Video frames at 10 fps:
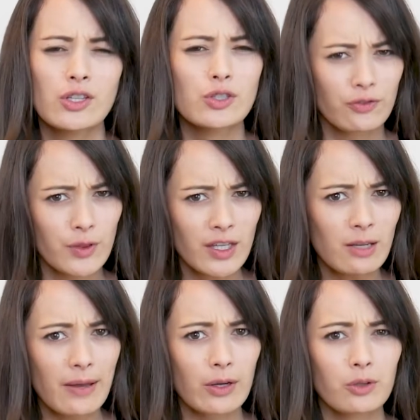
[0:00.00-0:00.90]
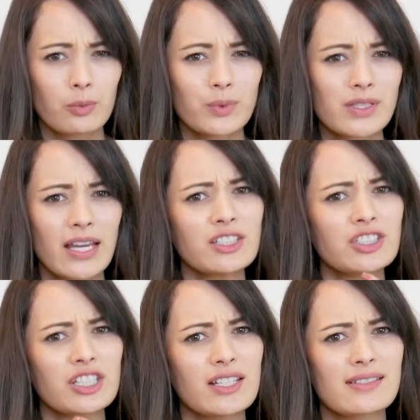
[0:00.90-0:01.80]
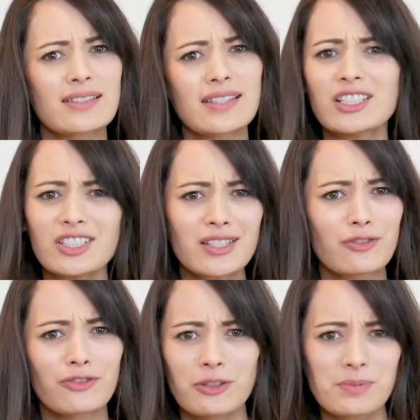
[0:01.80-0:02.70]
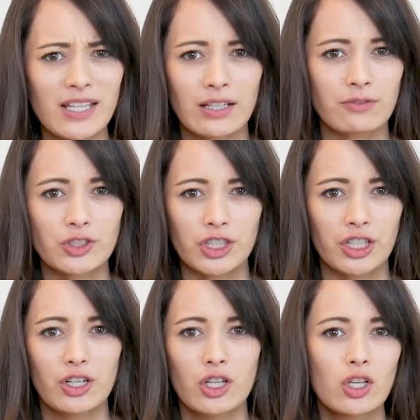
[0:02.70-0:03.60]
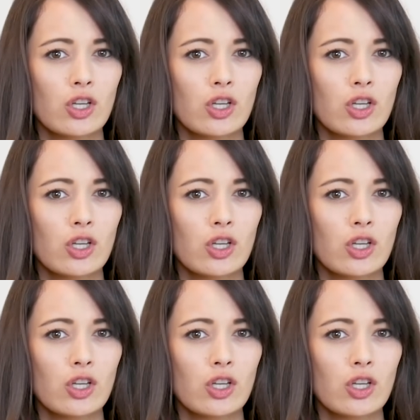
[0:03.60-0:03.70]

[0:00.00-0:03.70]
So if you think about it, retention is essentially the flip side of churn.